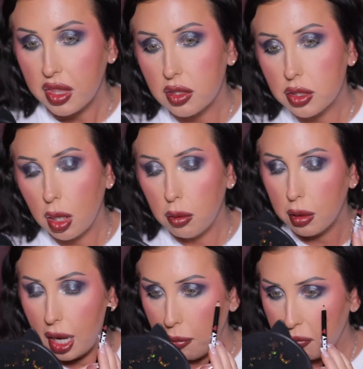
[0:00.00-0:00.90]

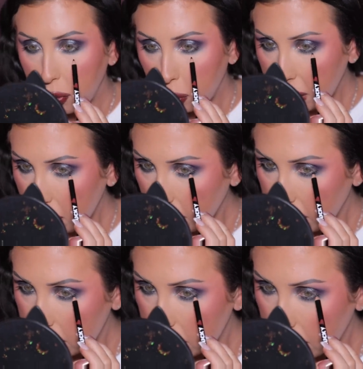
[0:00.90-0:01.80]
So I'm filming
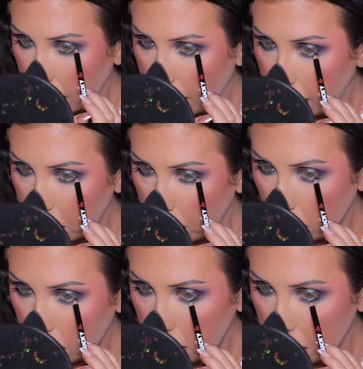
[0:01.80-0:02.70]
this and I'm
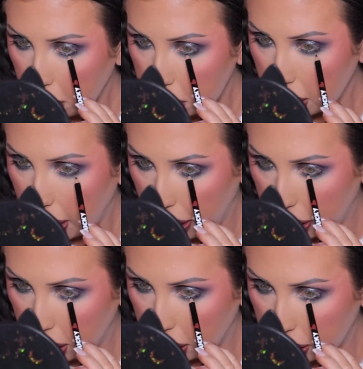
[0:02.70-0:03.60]
not gonna be able to
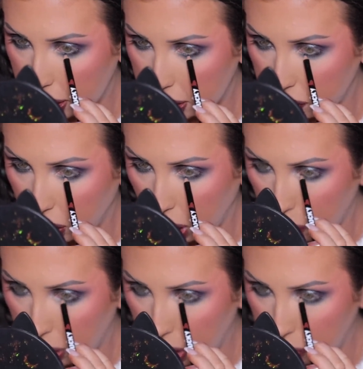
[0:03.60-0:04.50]
edit and get this video
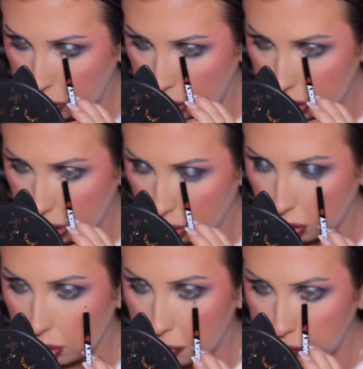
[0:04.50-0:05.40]
up
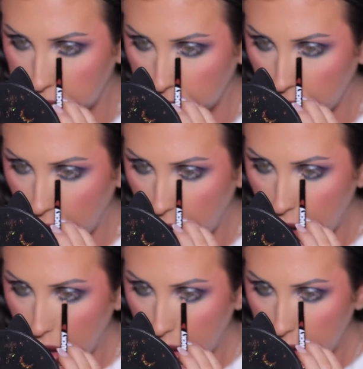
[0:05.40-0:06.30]
till
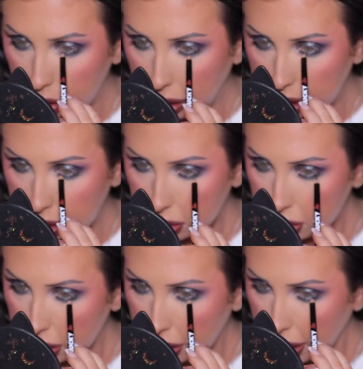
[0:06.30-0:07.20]
later
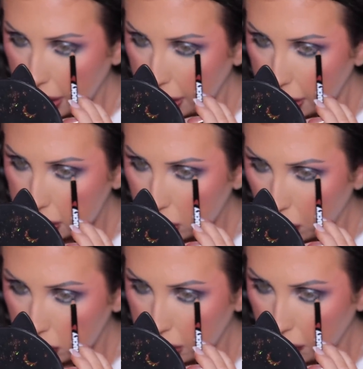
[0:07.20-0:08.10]
today. So
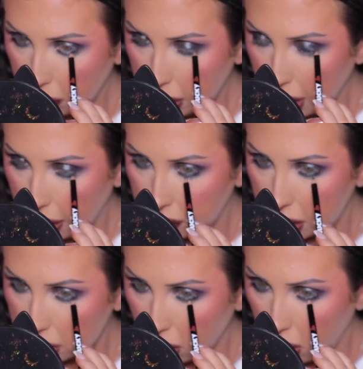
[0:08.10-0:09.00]
I'll definitely have
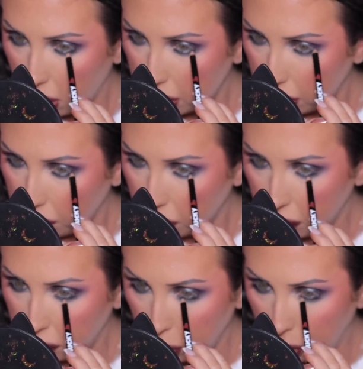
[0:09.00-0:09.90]
this on for
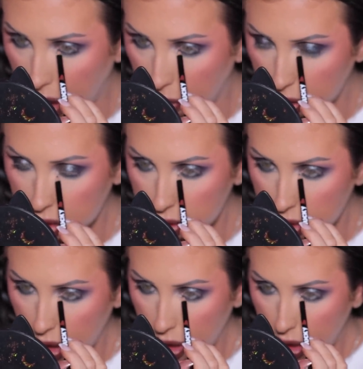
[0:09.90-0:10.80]
a few
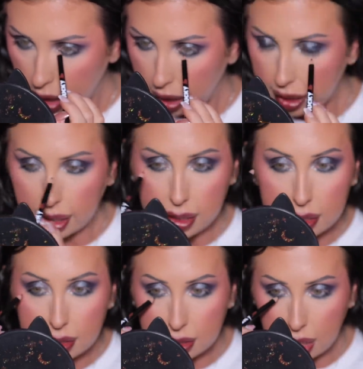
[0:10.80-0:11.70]
hours, and I
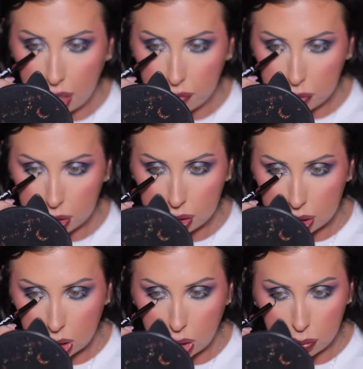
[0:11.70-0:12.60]
can
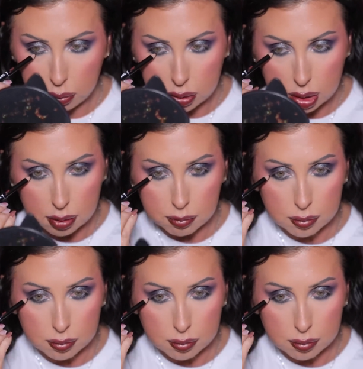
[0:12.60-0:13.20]
definitely note